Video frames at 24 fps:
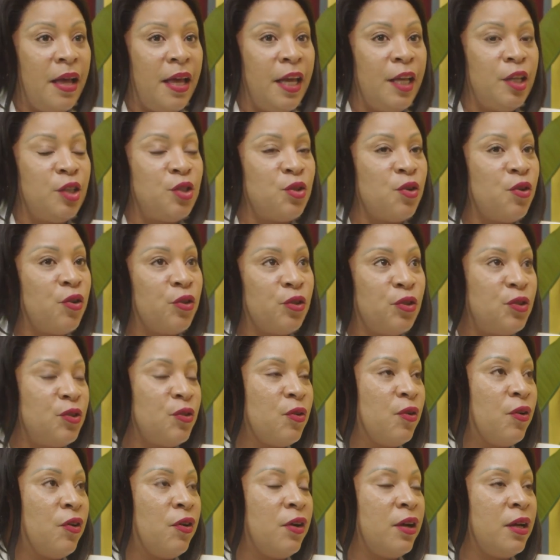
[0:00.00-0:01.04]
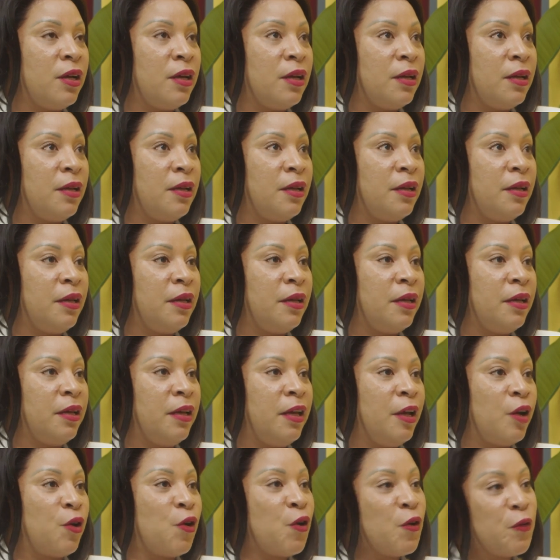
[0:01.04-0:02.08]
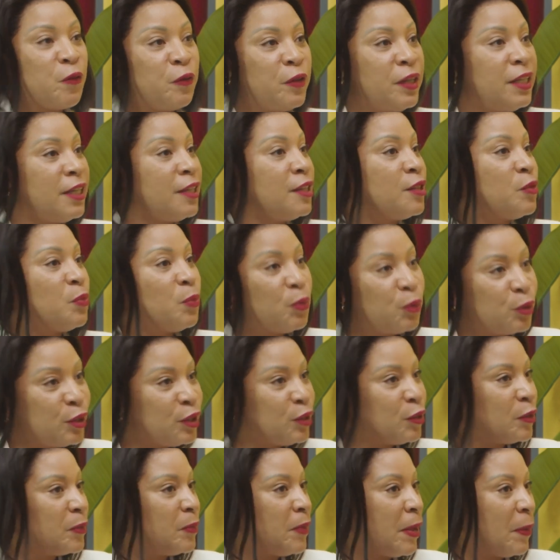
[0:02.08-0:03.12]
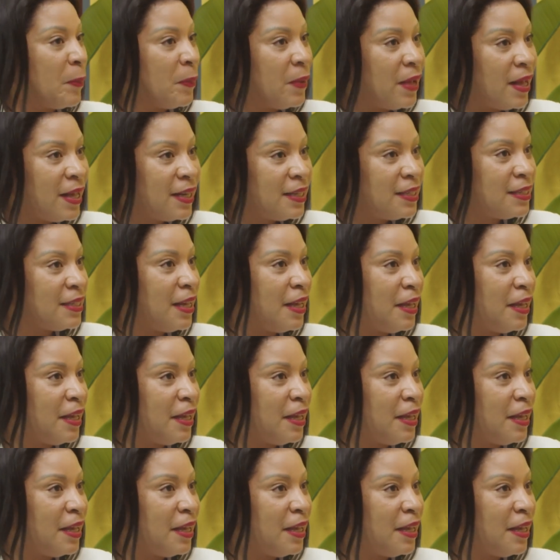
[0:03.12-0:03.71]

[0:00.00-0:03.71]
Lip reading: It's also a confidence boost on my part.